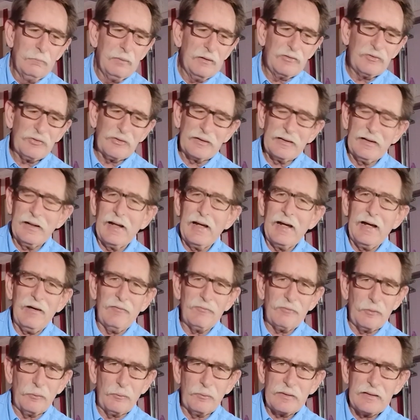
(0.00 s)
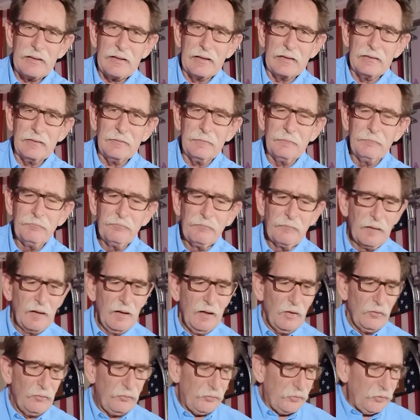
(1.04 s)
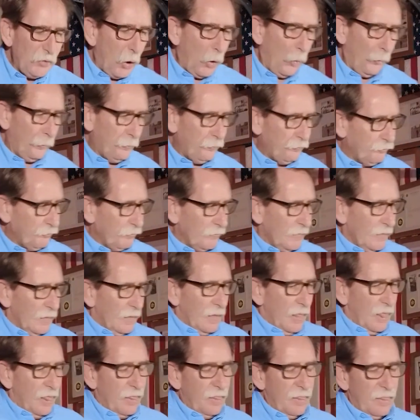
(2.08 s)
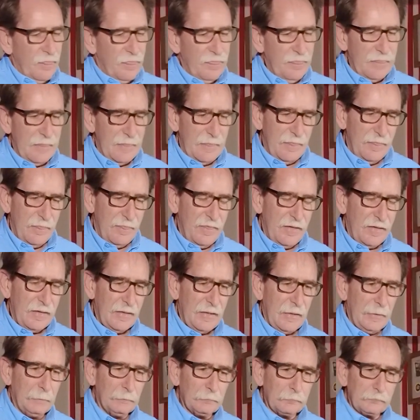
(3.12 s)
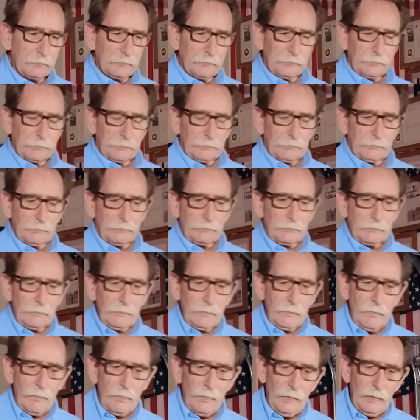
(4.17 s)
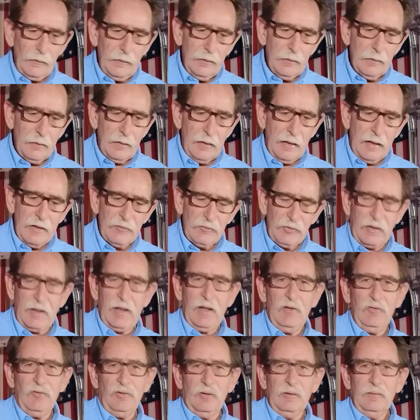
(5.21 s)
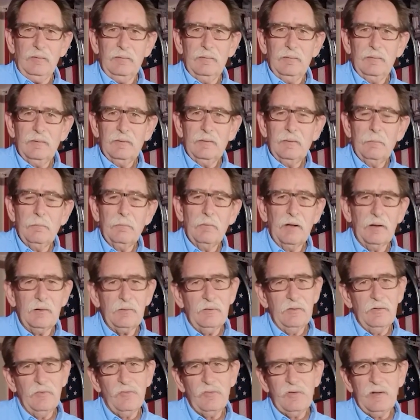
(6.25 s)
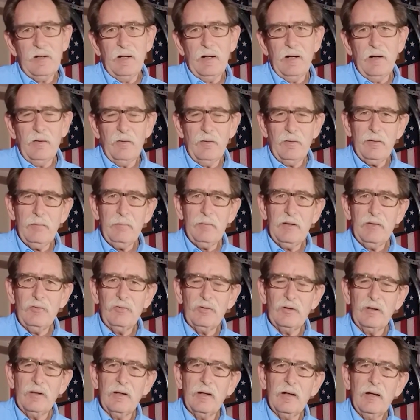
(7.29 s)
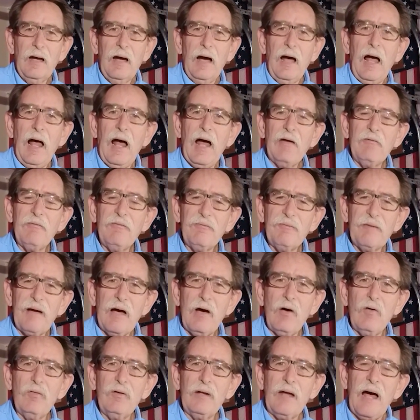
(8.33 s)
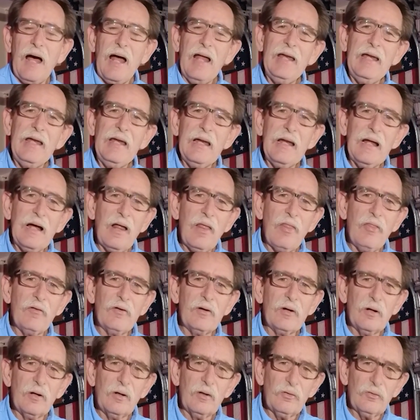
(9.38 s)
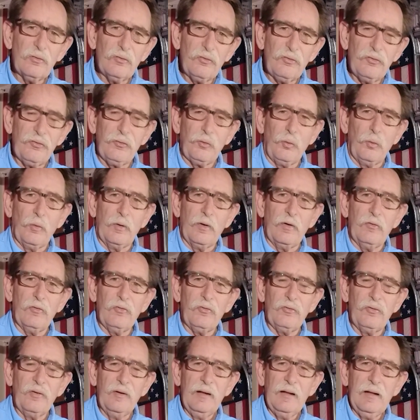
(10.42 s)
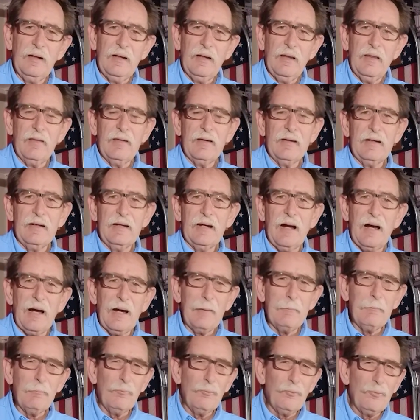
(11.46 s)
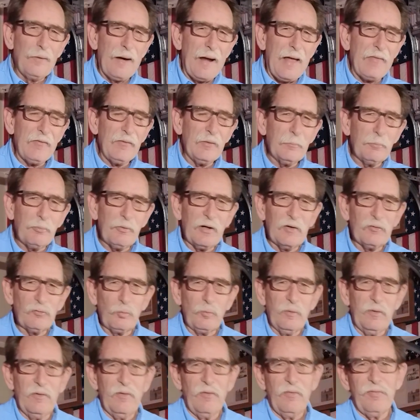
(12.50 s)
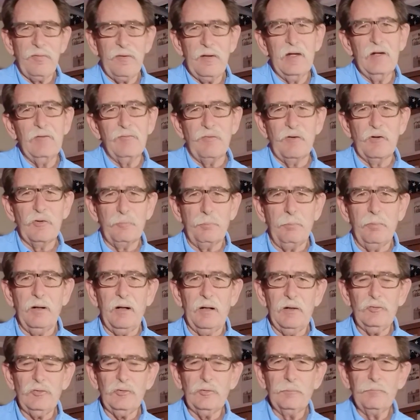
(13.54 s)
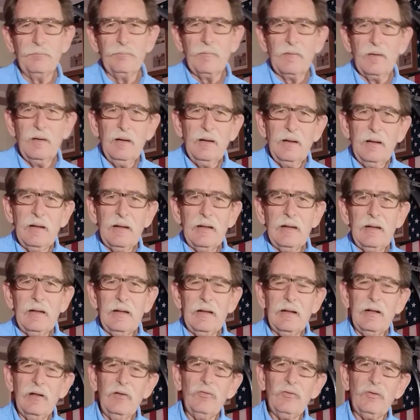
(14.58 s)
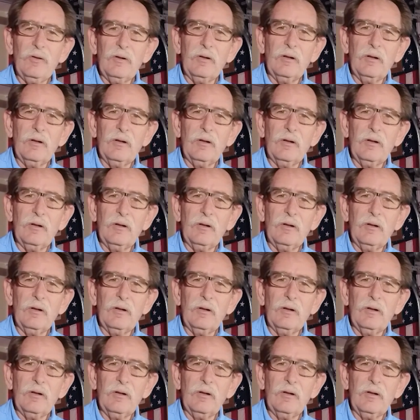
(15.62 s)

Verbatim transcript: but you're going to have to read it. So the education, Mark Lindsay, I already mentioned. I found another source that I'm rather impressed with at first blush. It is